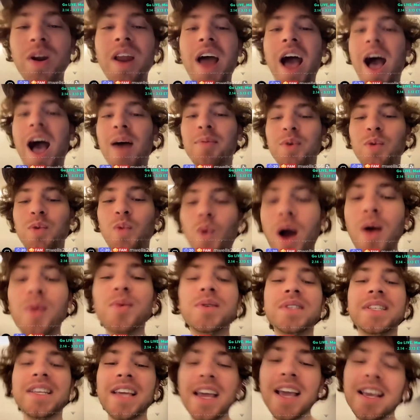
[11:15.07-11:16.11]
What happened?
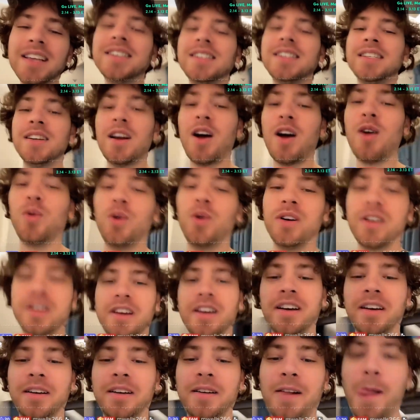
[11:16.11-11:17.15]
Why was the AC not
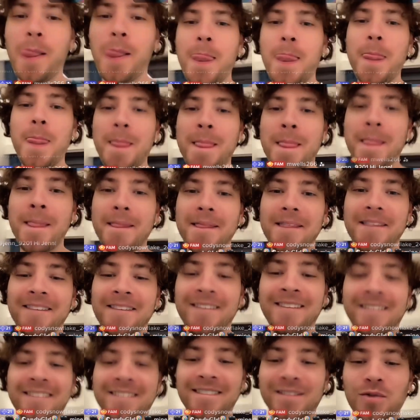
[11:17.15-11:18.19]
working?
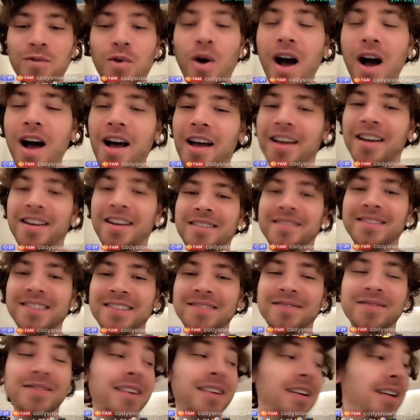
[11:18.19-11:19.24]
Why?
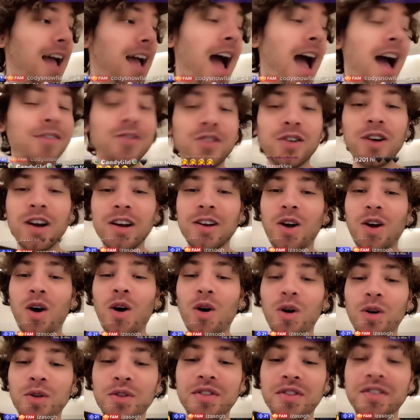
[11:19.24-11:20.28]
After I
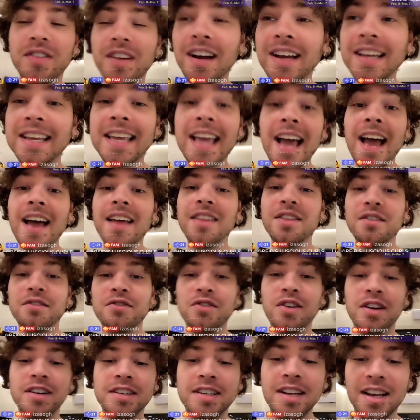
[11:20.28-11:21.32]
called again
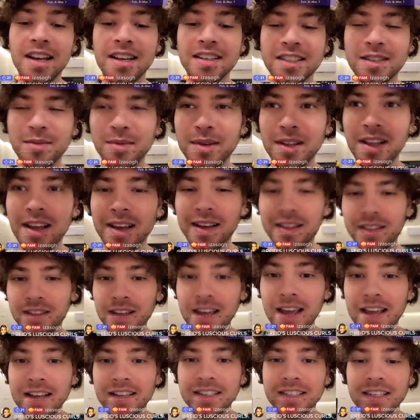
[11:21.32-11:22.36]
the front desk to be
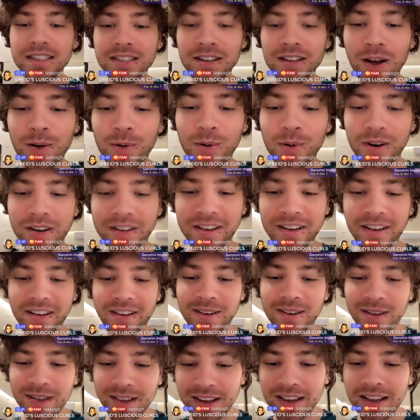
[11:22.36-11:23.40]
like, the AC's not
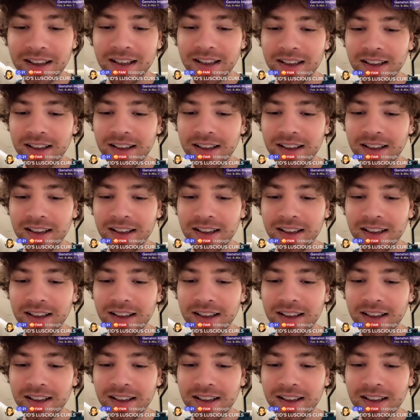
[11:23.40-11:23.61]
working.